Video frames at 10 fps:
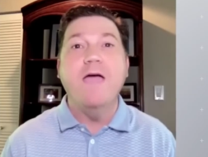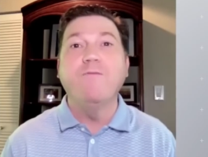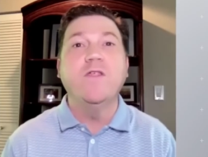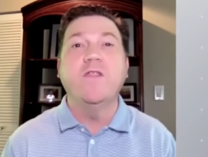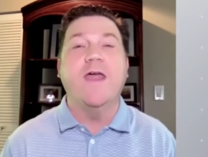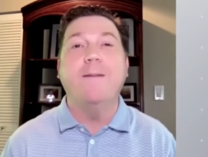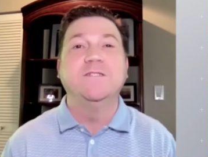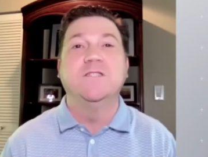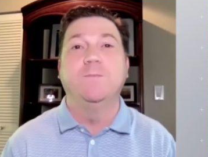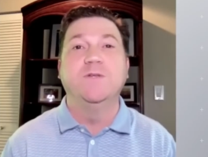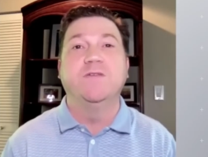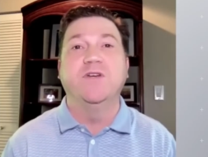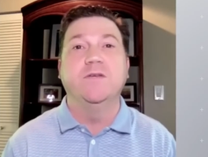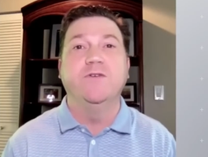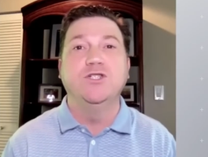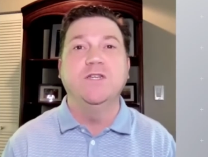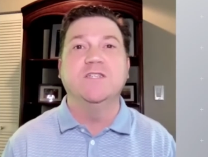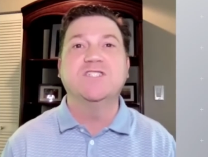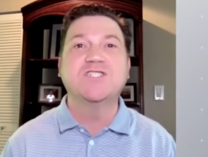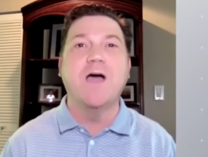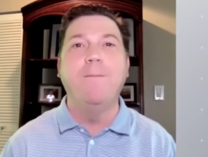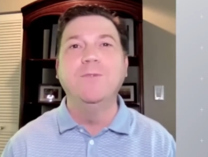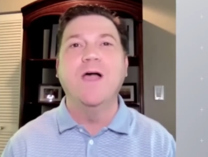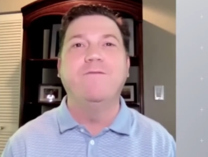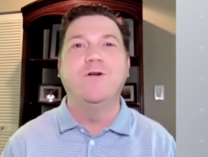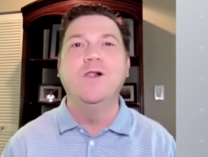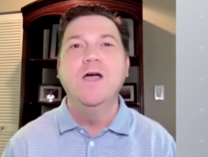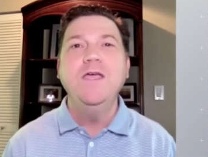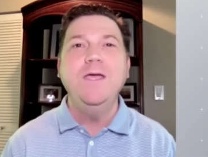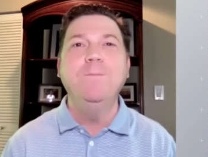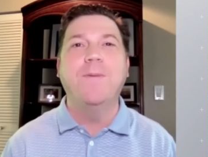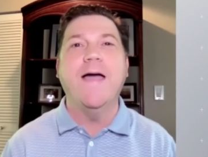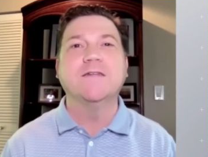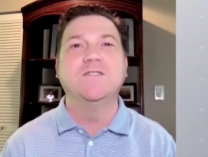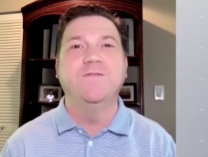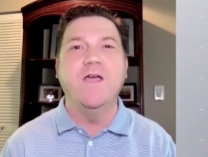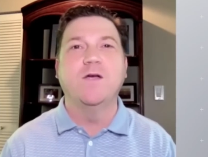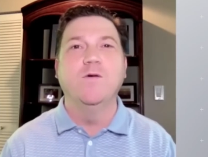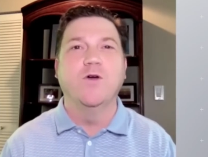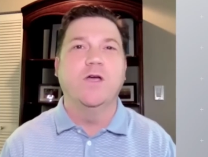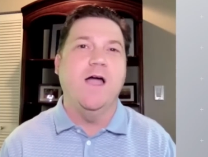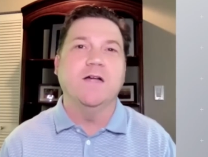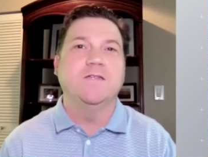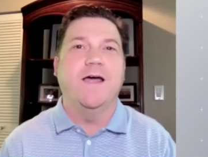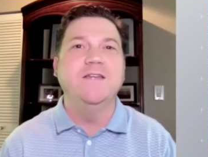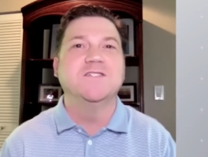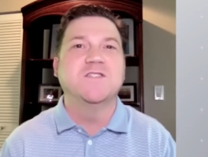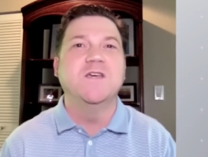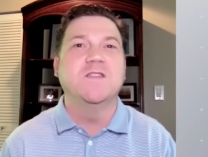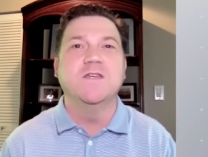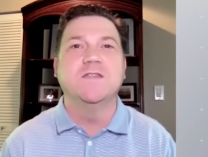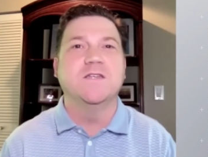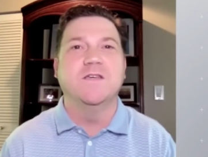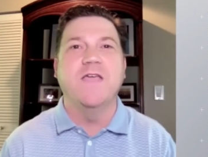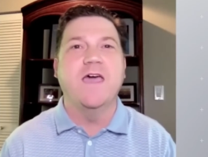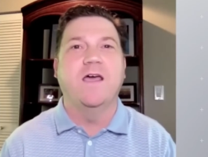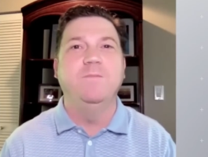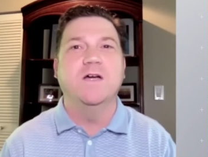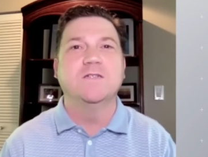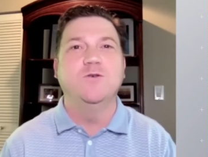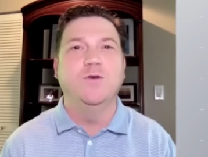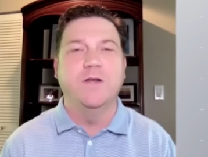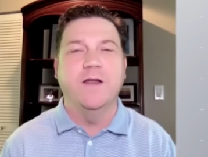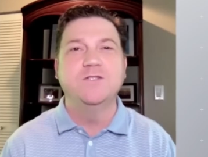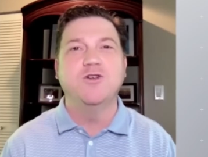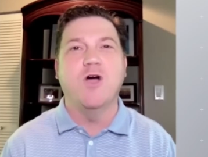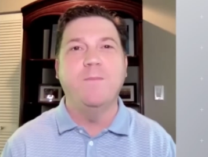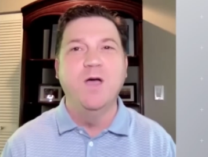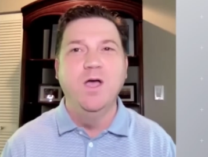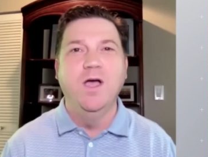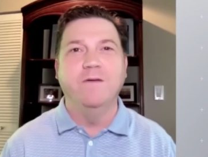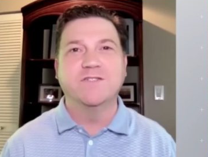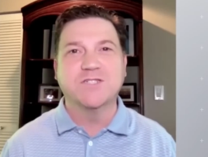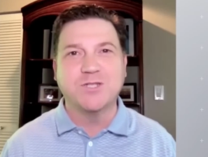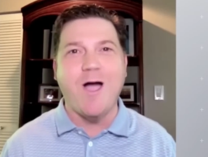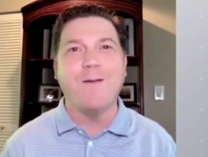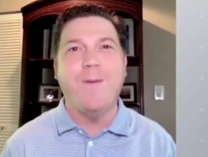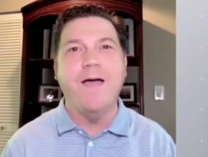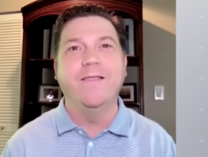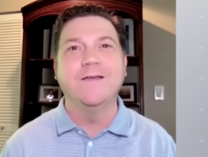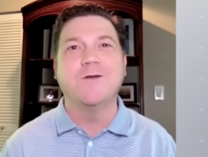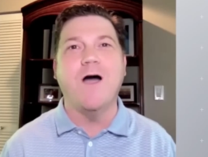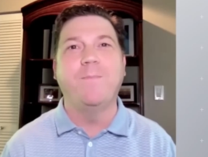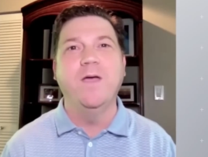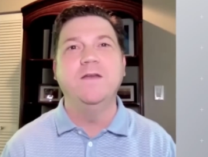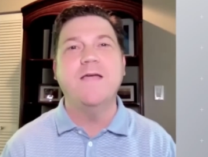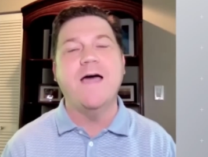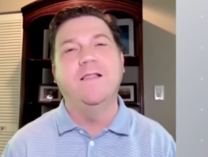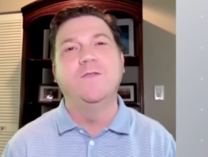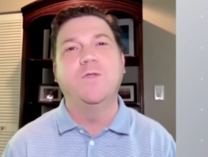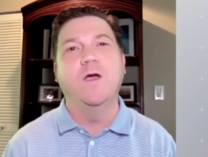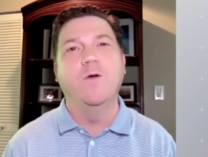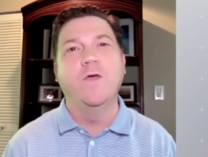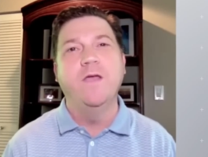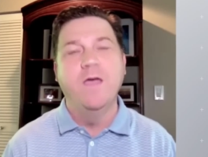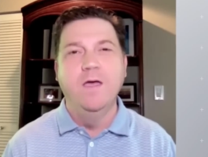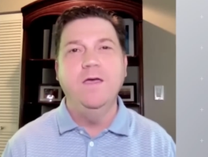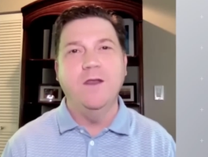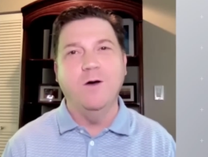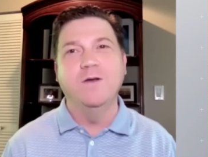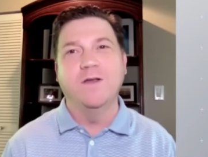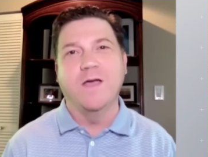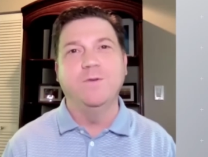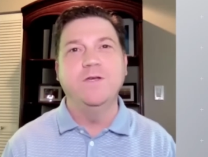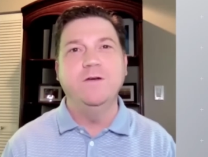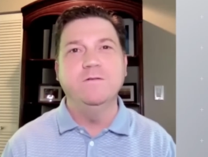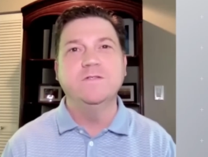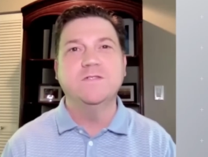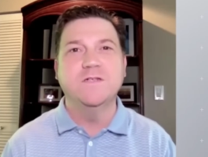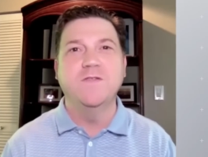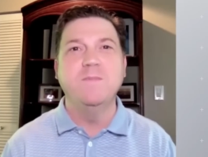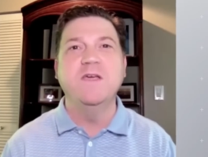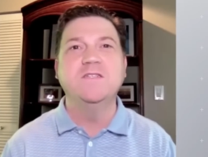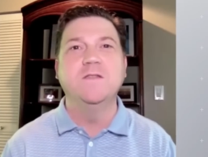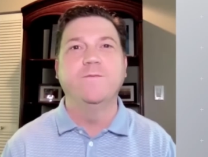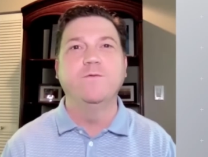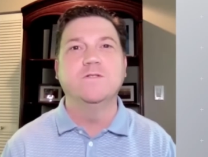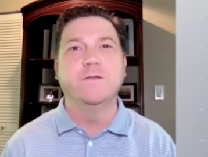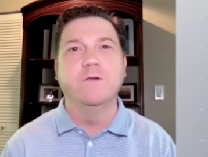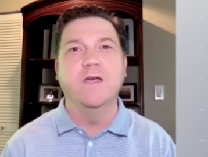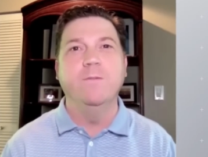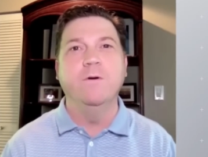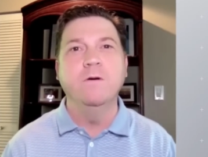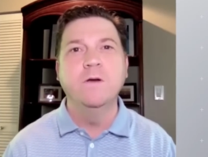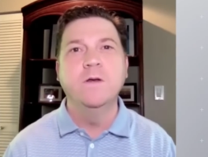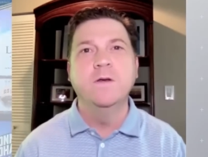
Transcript: Everything that happens in the Pacific Division at some level impacts the Vancouver Canucks. And I just think that the Anaheim Ducks are doing a nice job of stockpiling top-end talent there that, you know, in a couple of years, they may see the fruits of their labor.